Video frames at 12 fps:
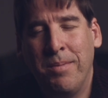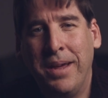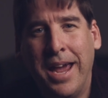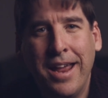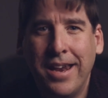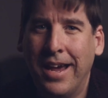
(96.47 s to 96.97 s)

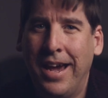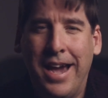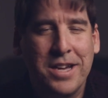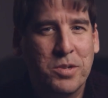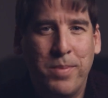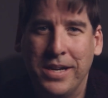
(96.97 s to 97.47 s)
began
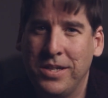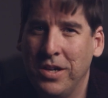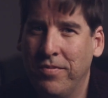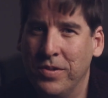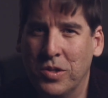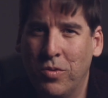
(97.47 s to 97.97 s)
to ask
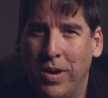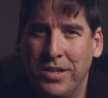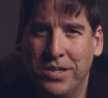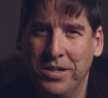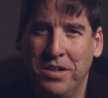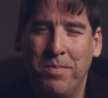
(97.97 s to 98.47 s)
myself this
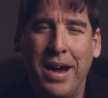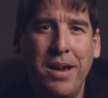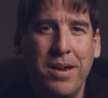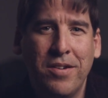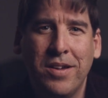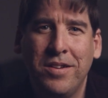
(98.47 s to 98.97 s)
question: Did
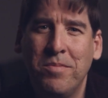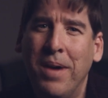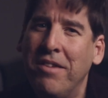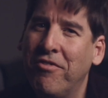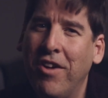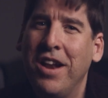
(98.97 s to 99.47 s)

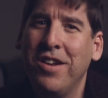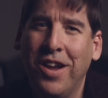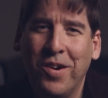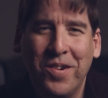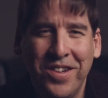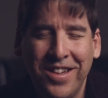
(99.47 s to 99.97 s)
my friend
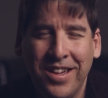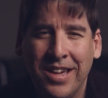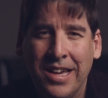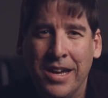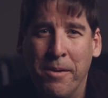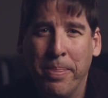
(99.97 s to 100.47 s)
know
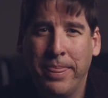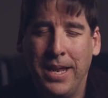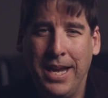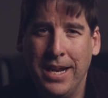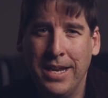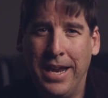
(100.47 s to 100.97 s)

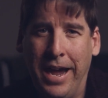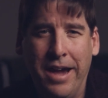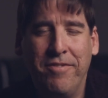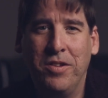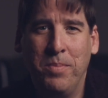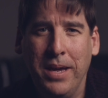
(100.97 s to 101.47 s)
that he didn't
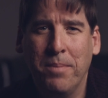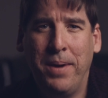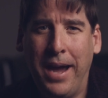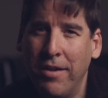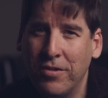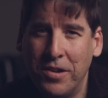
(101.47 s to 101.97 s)
have to be a
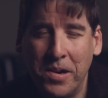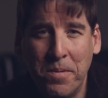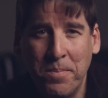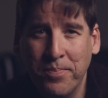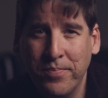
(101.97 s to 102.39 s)
pastor